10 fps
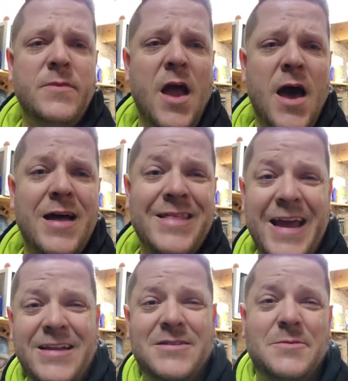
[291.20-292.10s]

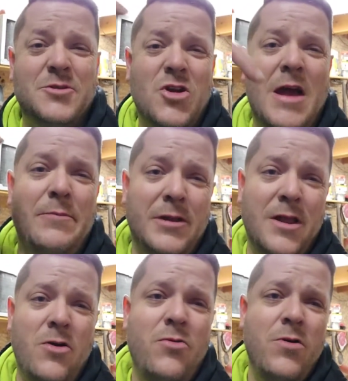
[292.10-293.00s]
Like and subscribe
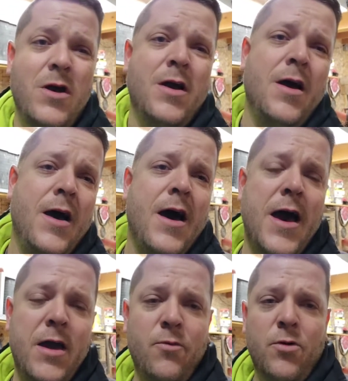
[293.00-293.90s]
below.
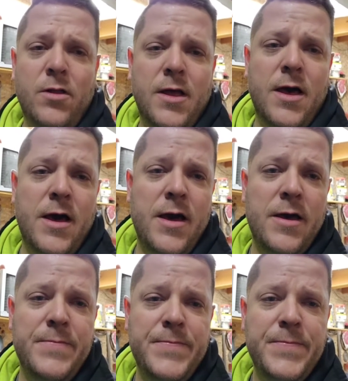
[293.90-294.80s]
I
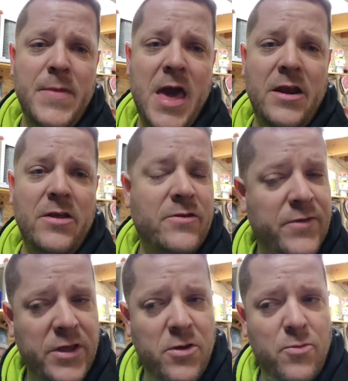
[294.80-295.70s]
will add another
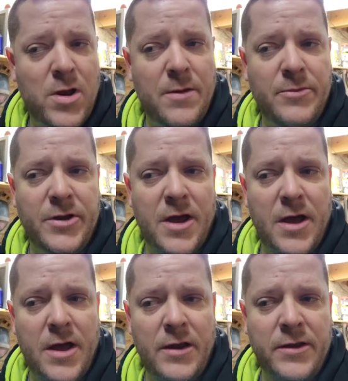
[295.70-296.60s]
video when I'm
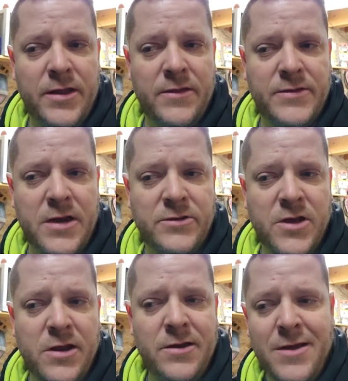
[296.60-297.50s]
done getting those headers
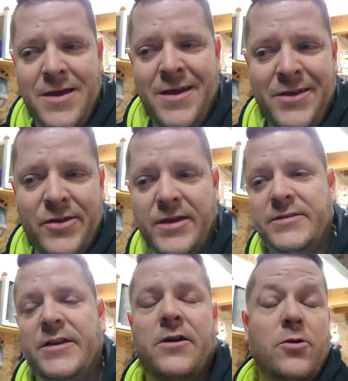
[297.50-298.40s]
on. You guys
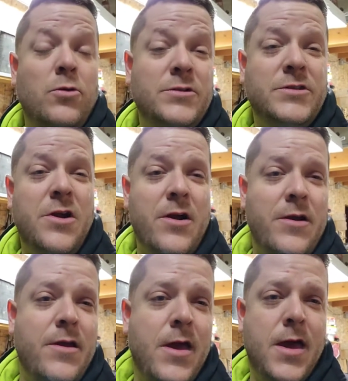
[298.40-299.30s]
can hear a cold
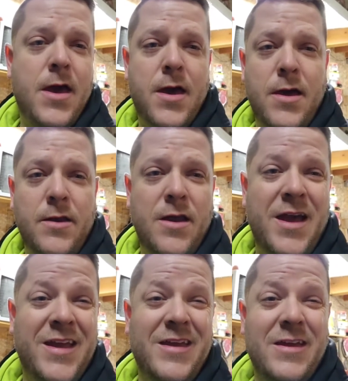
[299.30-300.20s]
start, and I
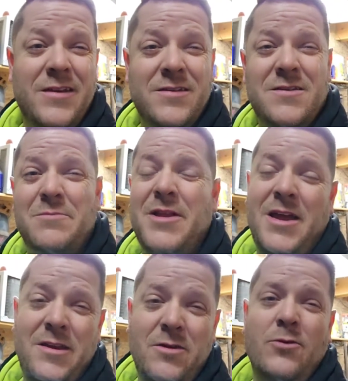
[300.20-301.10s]
can
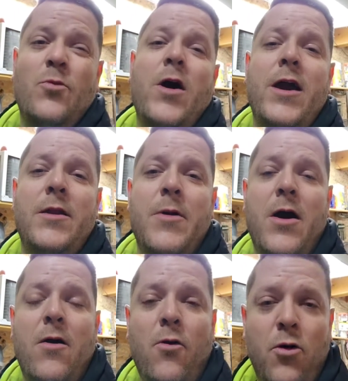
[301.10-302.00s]
complain to you and whine about
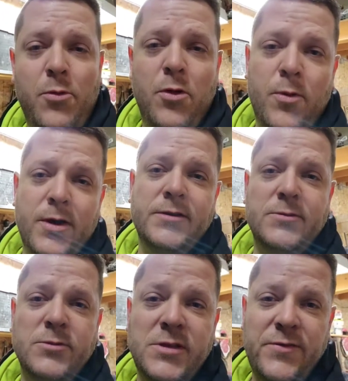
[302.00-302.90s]
how horrible it was,
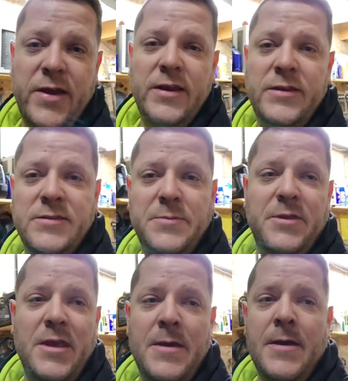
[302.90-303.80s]
and we'll see if I get any sympathy.